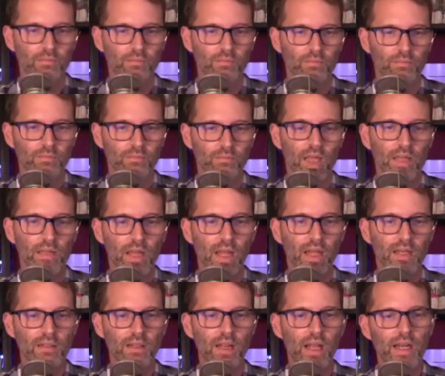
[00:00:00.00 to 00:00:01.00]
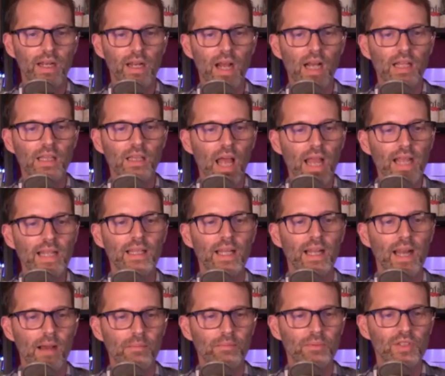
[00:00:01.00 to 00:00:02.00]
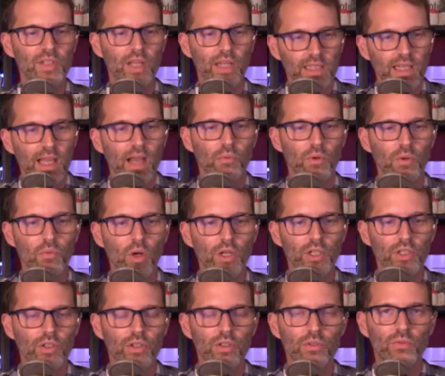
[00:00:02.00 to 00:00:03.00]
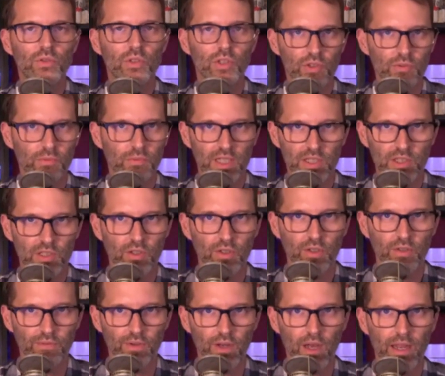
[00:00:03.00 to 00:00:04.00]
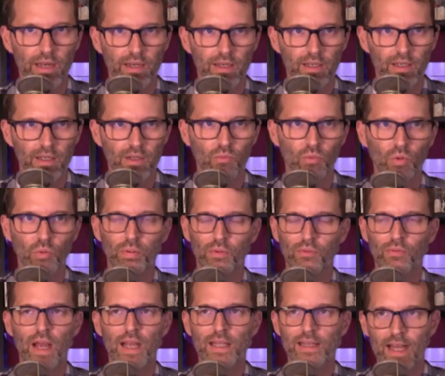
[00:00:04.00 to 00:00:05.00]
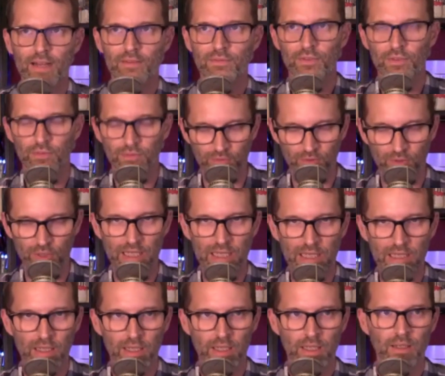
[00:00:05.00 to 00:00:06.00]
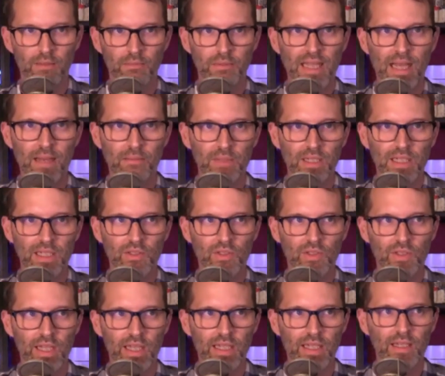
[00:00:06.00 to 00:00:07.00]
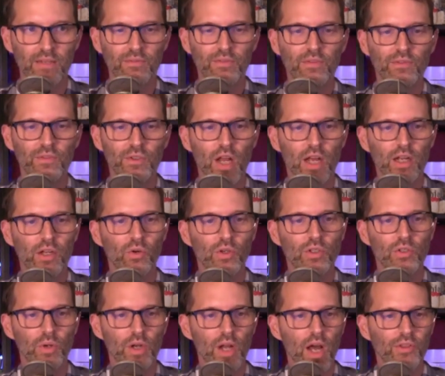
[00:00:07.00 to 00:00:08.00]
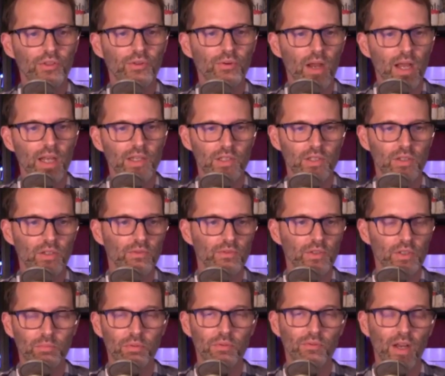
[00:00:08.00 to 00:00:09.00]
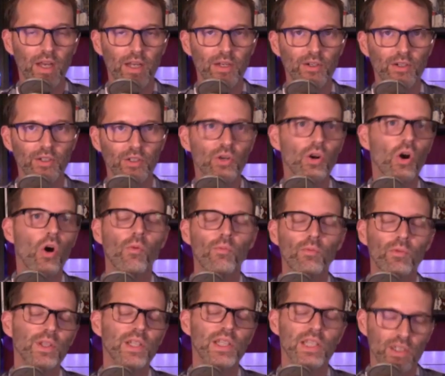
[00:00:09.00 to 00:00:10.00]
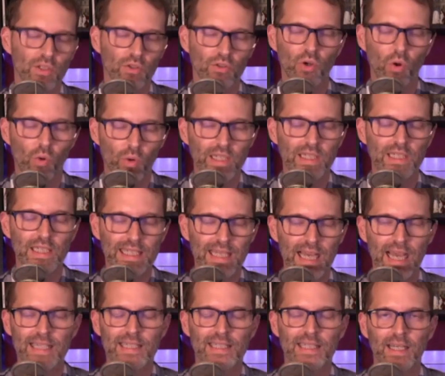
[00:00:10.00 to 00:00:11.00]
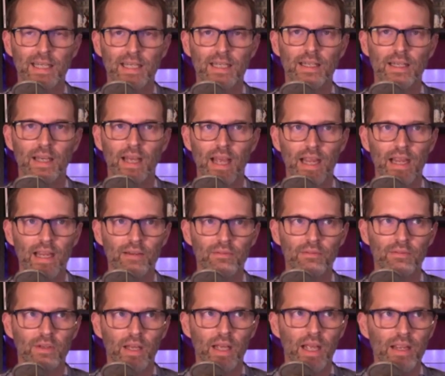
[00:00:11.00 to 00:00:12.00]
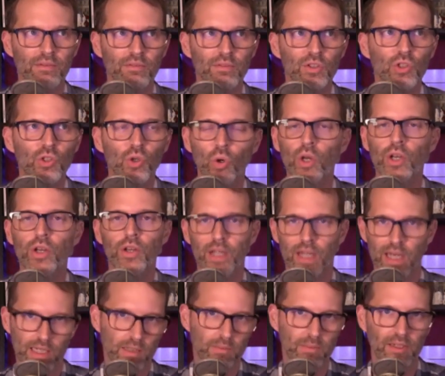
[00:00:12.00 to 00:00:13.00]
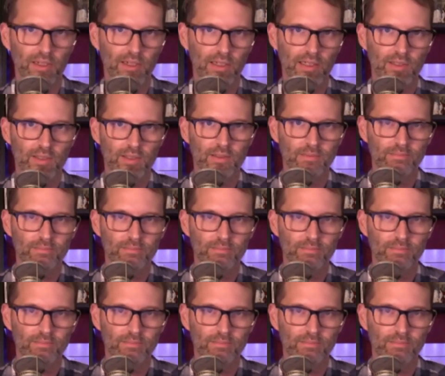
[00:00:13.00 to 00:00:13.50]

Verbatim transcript: And and and I like that Apple's like, yeah, we want you to get certified. We'll provide that for free, but that means that even if you're not going to an authorized service provider, you're hopefully still going to get a a good experience.